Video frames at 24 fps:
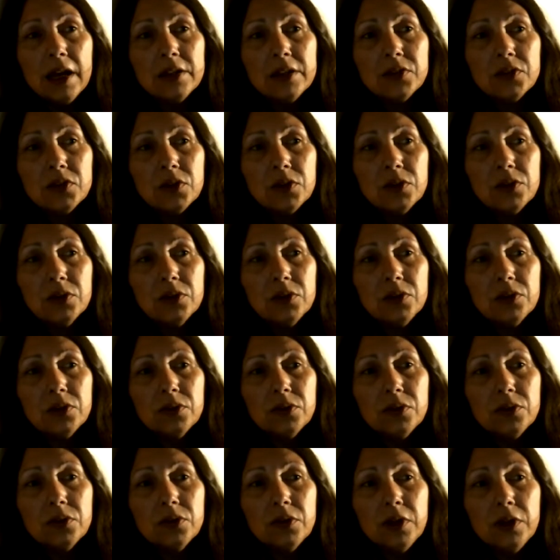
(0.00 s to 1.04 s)
so
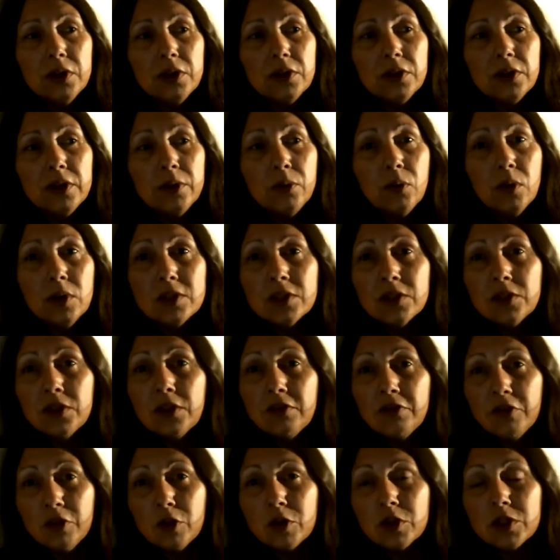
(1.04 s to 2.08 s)
it wasn't the
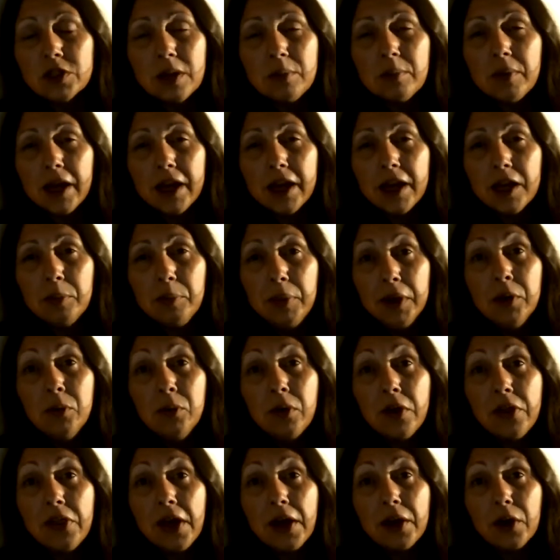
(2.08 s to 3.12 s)
first time I had been
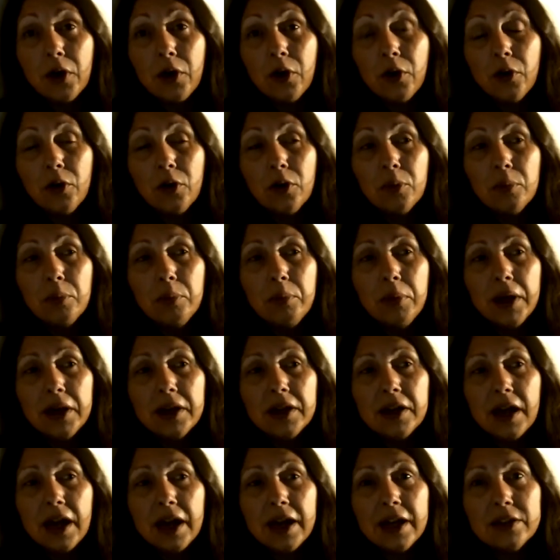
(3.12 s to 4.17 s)
without a home,
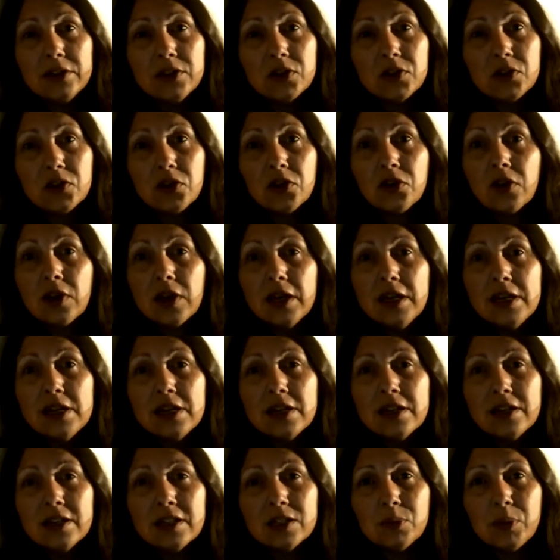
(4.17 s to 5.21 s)
but I certainly
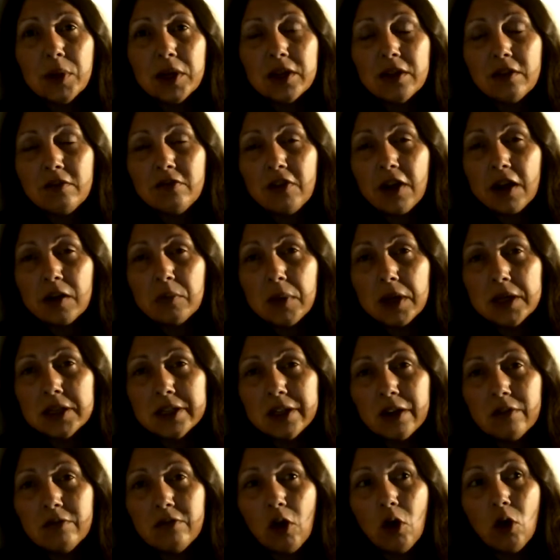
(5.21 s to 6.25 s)
didn't expect to find
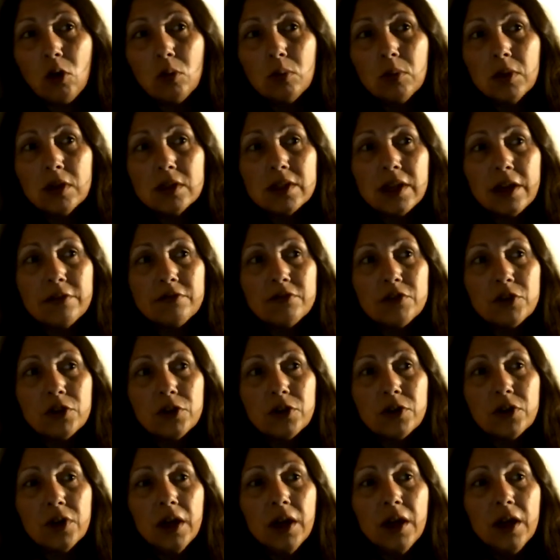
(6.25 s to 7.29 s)
myself homeless
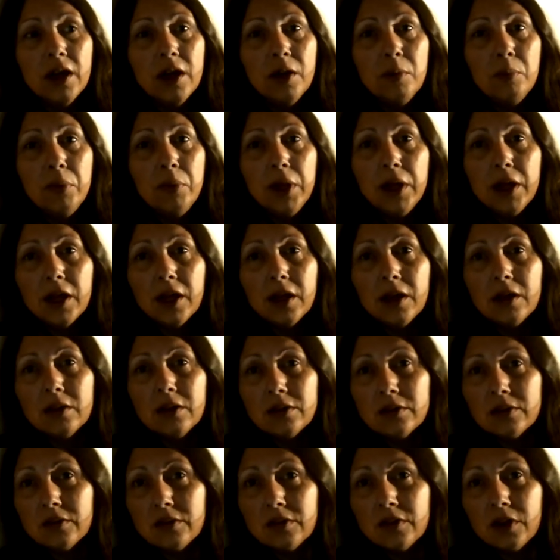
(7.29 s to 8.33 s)
after being
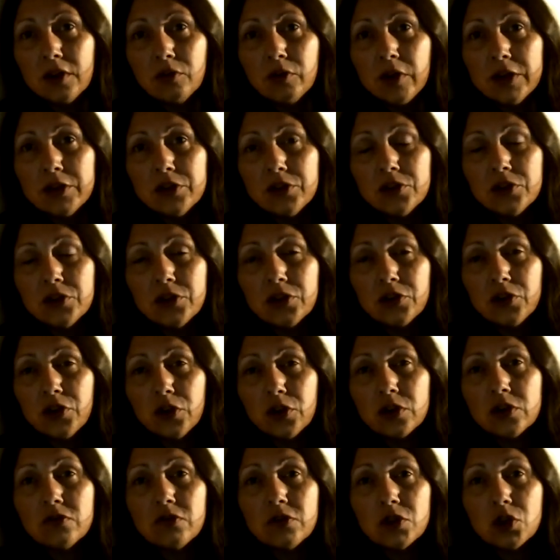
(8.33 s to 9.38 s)
a registered
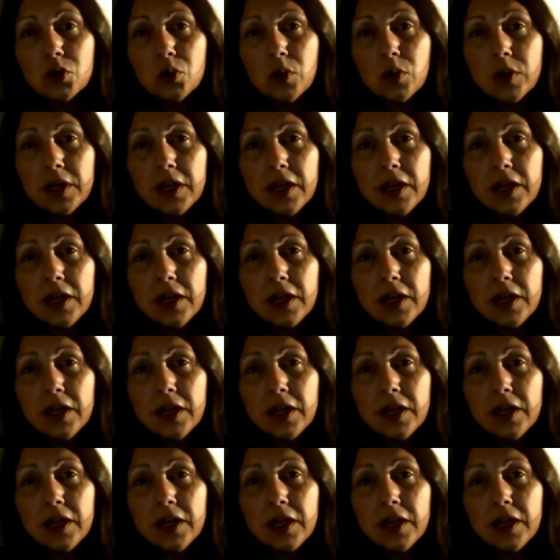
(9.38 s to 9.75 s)
nurse for 20